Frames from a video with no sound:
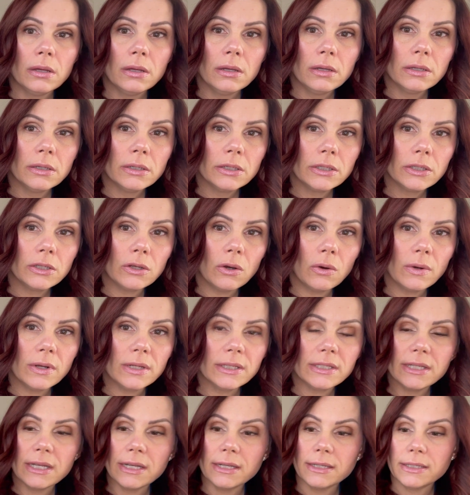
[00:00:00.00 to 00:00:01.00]
So it
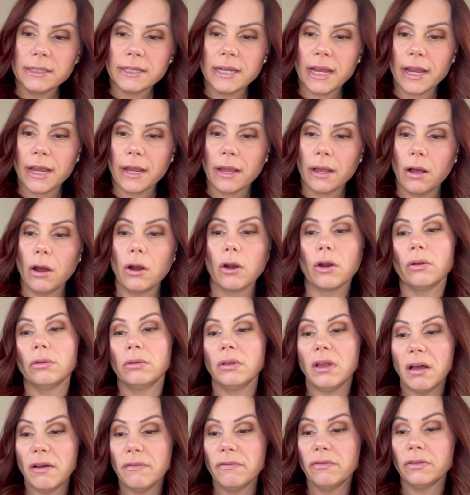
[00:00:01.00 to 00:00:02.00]
says take or
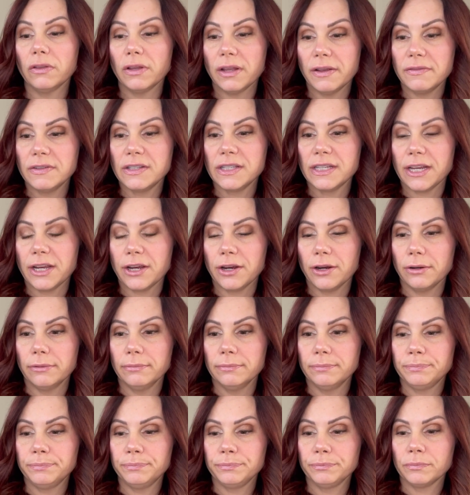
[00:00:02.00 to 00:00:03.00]
love lives here.
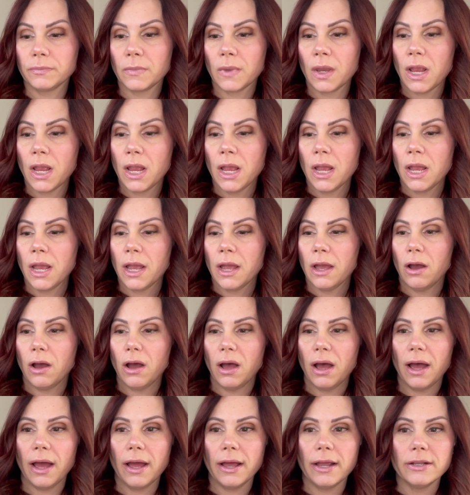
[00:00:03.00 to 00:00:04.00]

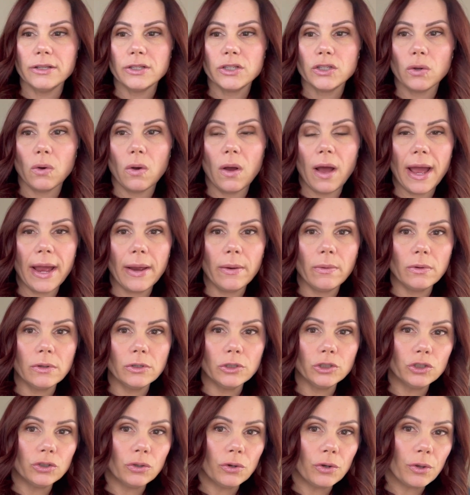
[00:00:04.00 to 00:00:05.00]
And so I will
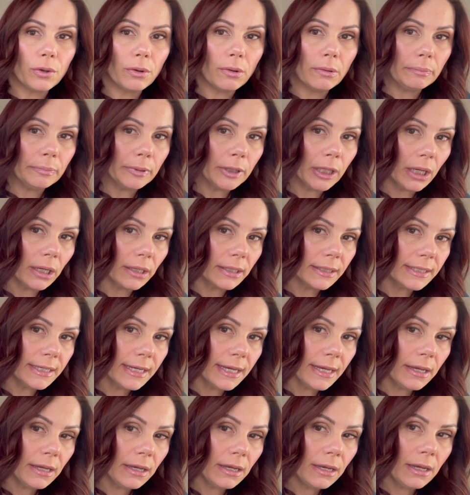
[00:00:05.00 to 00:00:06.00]
show you it plugged
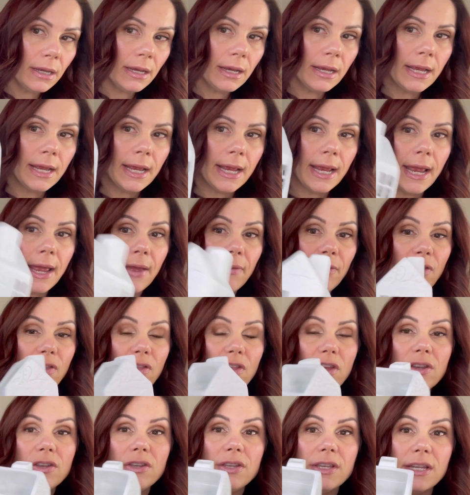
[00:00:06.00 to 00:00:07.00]
in. And
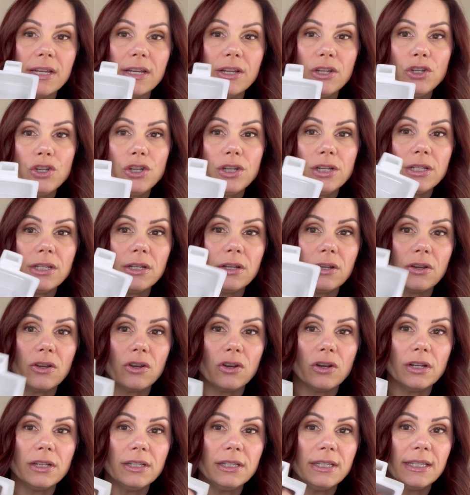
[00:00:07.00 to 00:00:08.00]
the dish is a
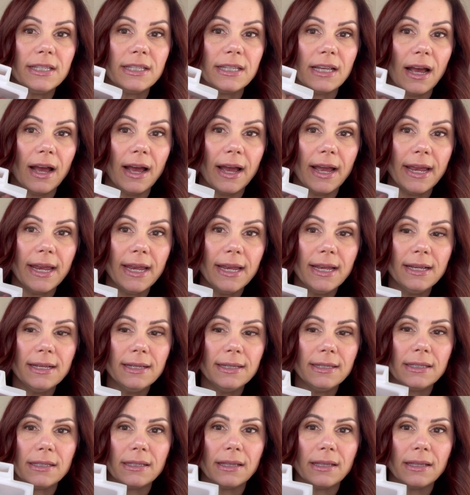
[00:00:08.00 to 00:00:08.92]
good size.